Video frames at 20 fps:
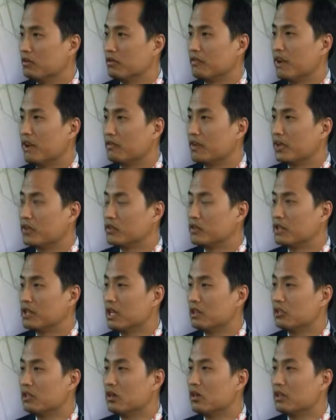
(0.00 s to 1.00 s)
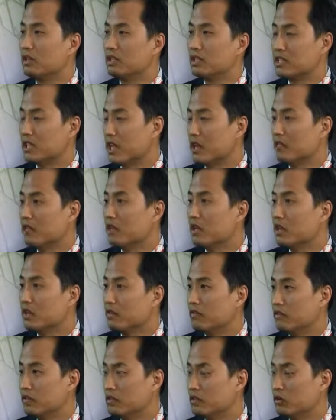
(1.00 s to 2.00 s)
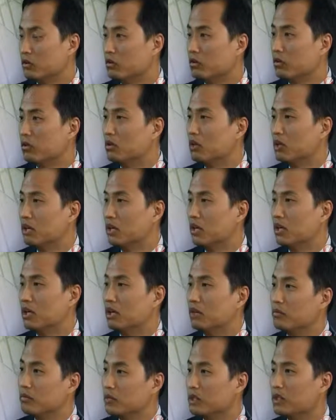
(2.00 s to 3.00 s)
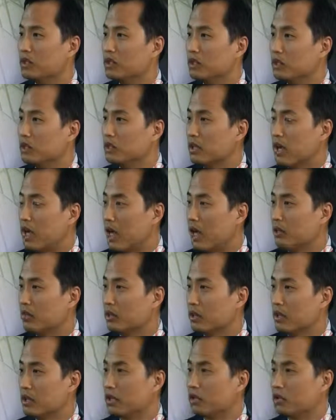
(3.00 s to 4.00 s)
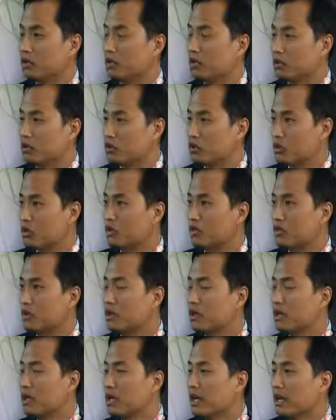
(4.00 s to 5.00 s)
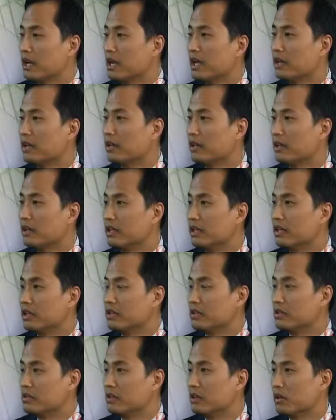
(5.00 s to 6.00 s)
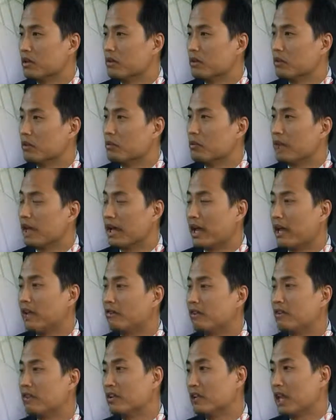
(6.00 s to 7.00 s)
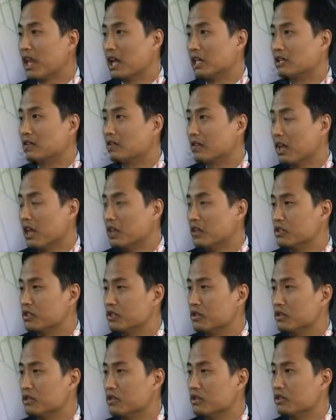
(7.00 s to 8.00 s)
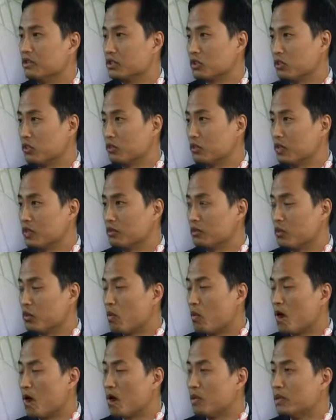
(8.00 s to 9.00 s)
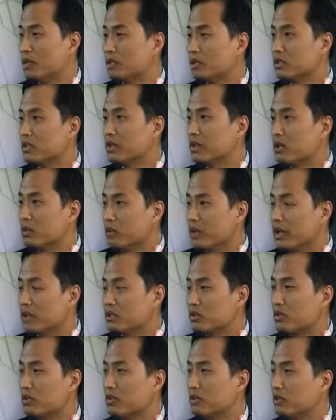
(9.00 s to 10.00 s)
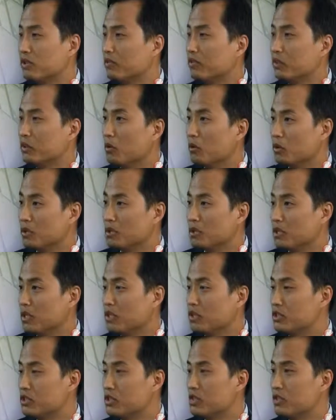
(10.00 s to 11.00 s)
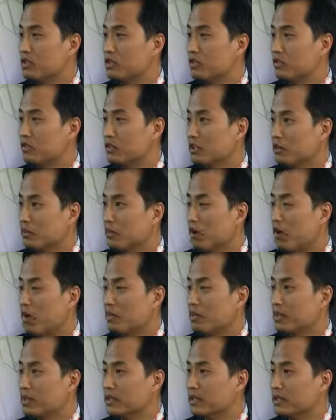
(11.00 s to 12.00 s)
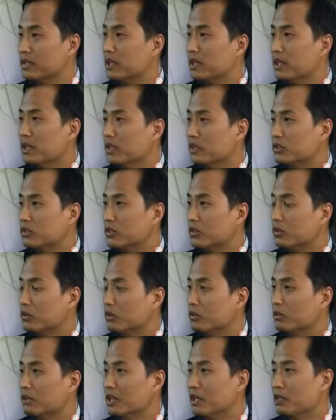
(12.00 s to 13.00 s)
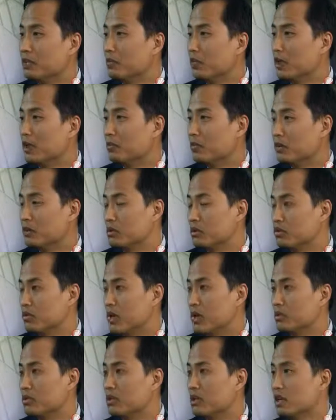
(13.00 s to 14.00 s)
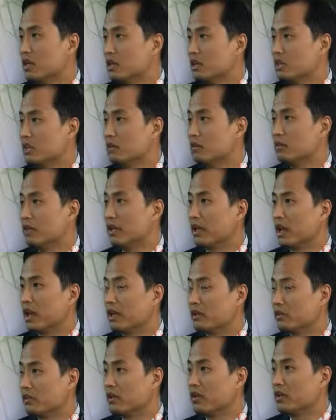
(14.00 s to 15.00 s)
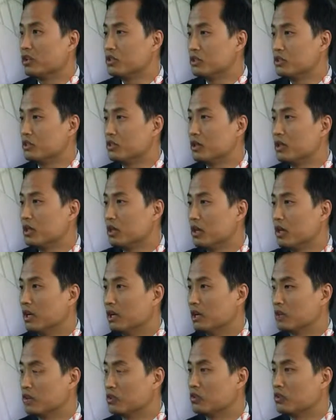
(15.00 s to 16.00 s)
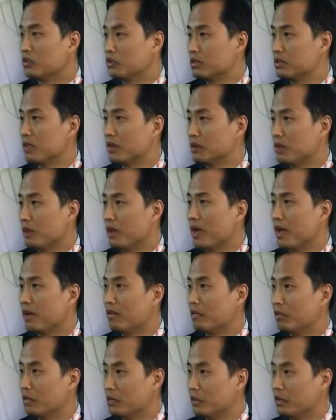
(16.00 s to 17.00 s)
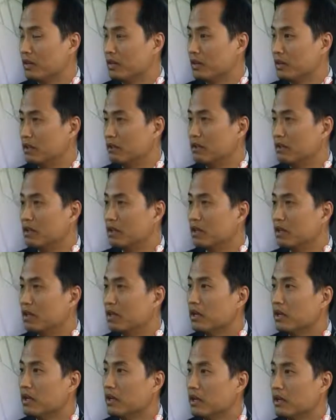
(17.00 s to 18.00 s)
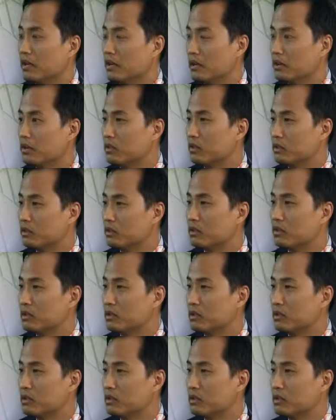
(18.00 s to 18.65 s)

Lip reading: foundation that's on the same physical application or server. And the thing is, you might have different classification of security requirements based on different organizations and different departments. So you need to be able to address some of the isolation concerns that you have between different data.